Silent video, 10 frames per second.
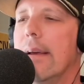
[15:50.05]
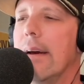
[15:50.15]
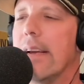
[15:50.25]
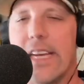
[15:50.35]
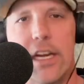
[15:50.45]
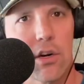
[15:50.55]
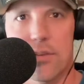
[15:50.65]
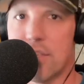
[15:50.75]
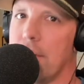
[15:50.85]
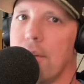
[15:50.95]
A year,
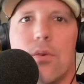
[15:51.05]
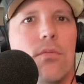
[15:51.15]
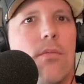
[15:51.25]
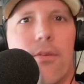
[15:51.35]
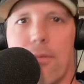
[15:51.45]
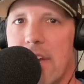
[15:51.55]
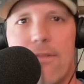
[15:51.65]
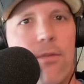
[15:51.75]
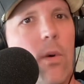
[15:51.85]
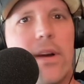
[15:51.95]
two, three,
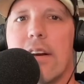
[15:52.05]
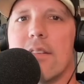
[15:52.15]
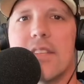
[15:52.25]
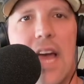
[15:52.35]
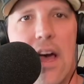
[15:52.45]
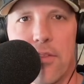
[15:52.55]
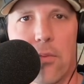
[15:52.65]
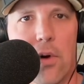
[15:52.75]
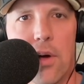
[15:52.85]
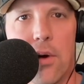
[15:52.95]
4 years down the
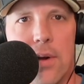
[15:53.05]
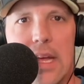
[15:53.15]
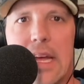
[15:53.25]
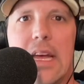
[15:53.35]
road,